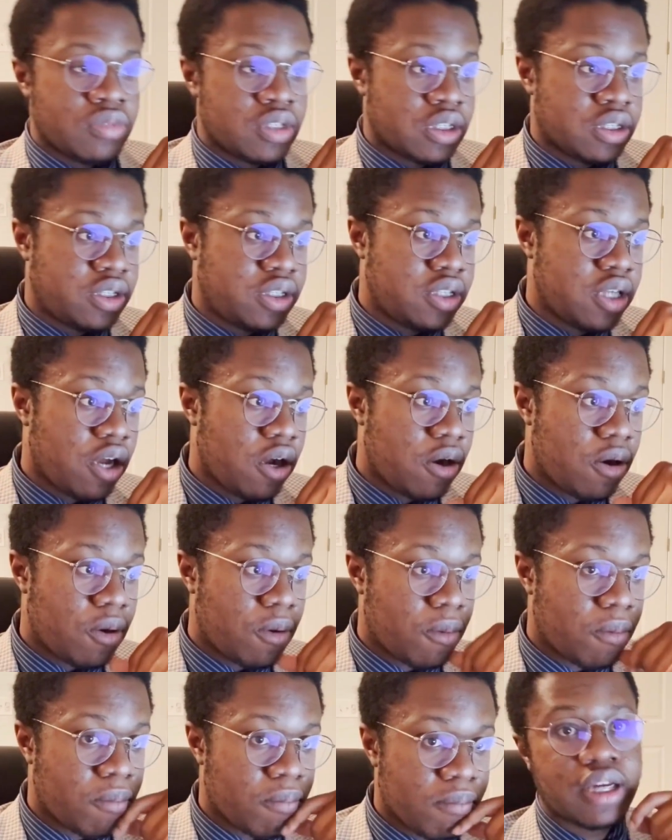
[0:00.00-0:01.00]

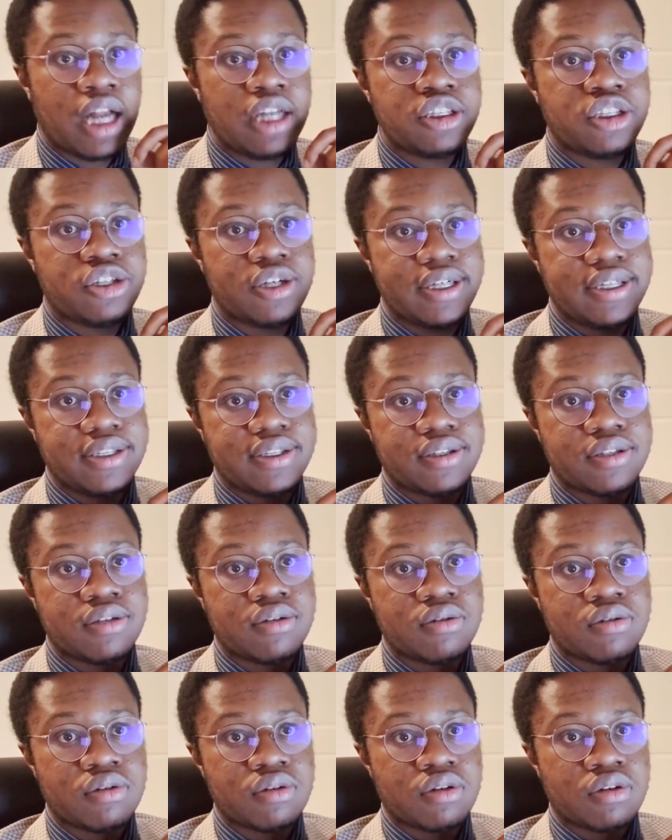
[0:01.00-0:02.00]
So
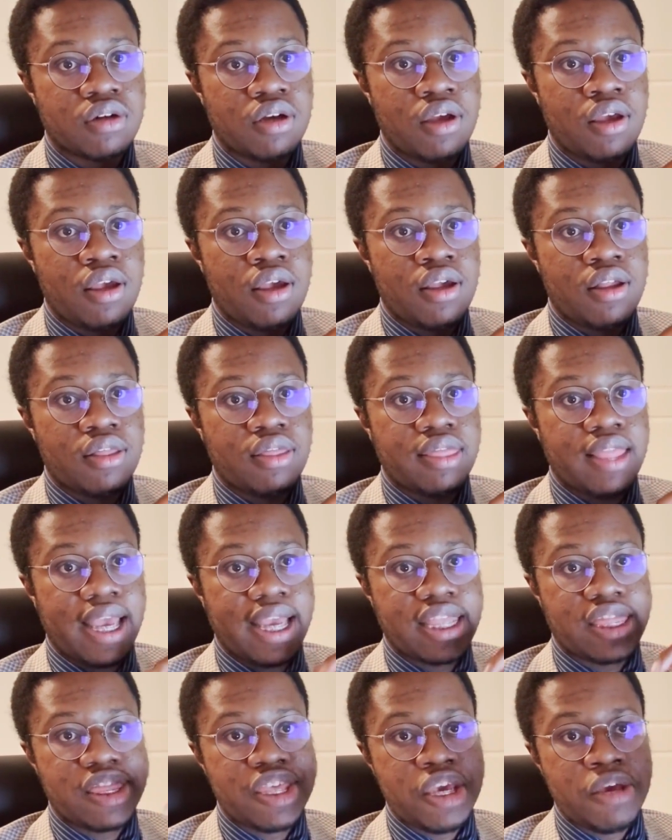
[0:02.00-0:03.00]
countries
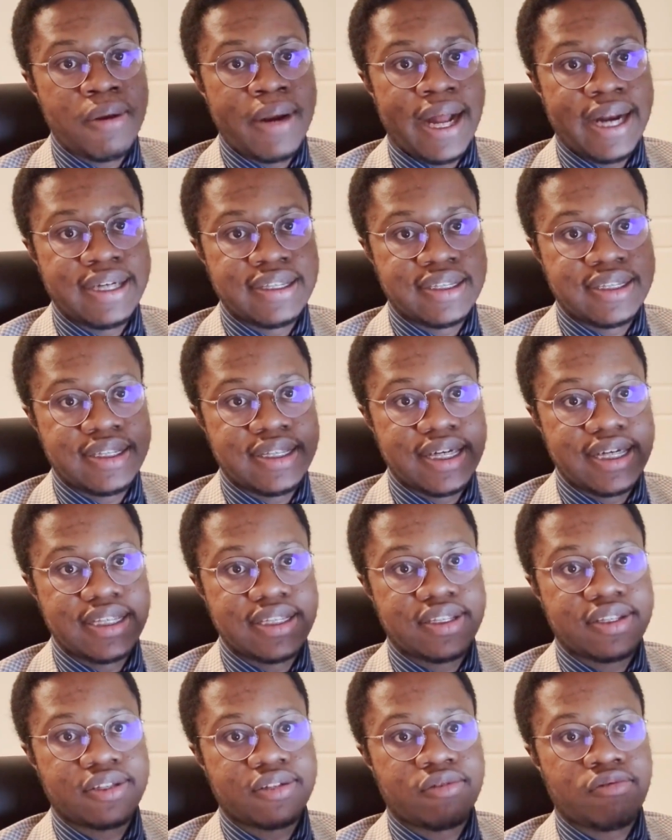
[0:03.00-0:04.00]
like the United
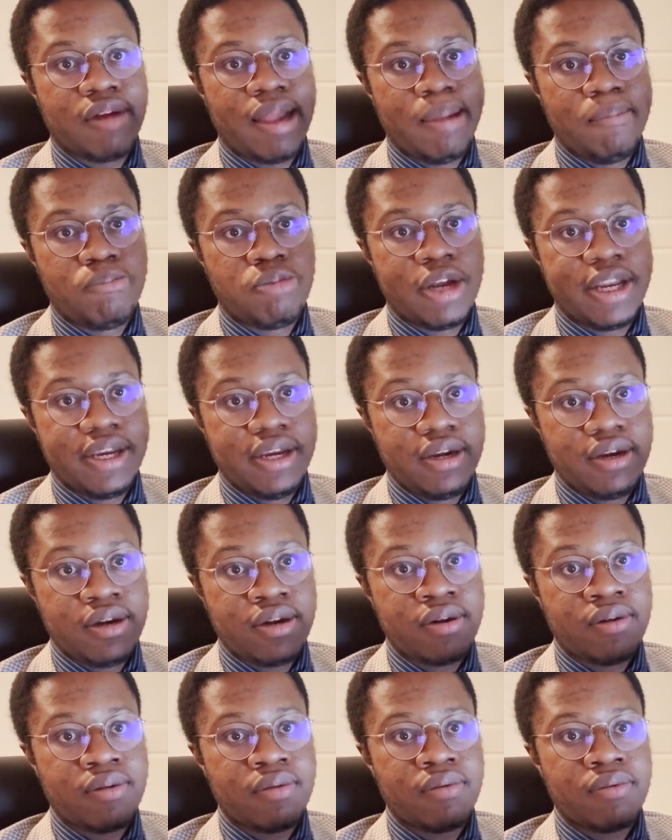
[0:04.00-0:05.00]
States, Great Britain,
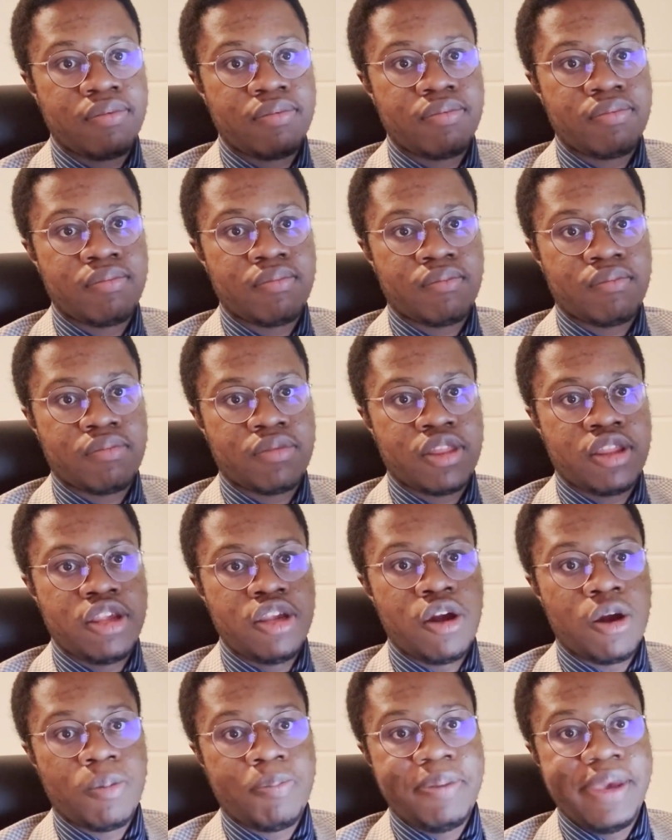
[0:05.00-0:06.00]

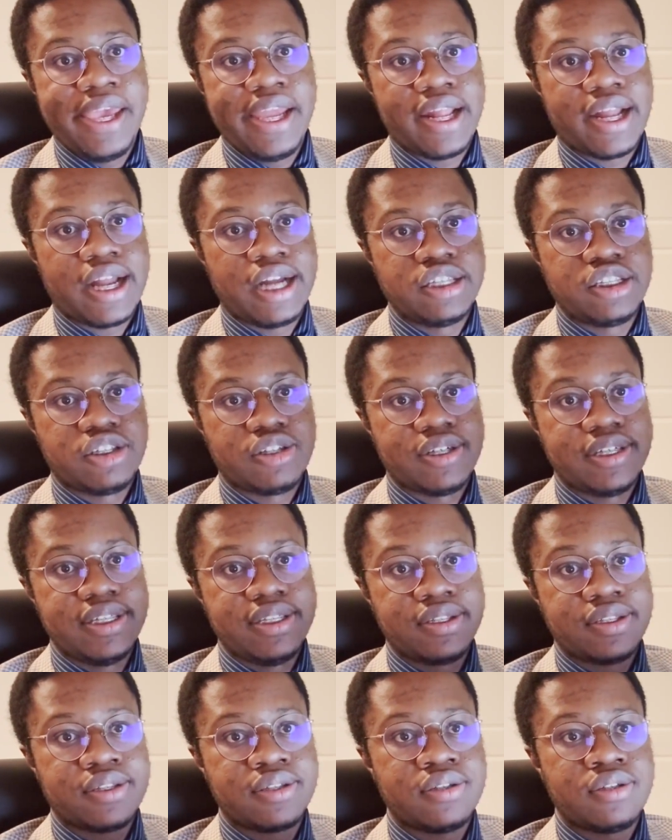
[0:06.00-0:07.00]
European
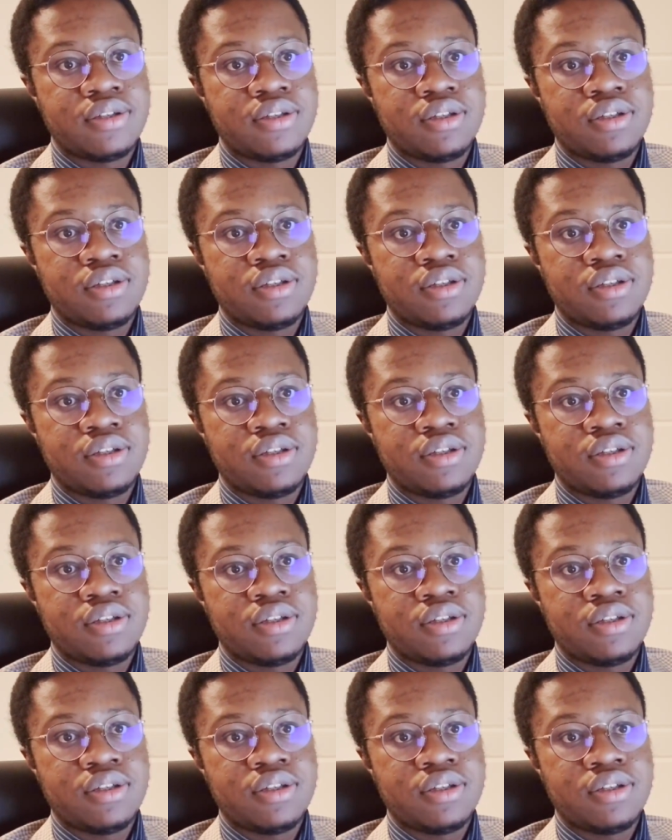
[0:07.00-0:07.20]
countries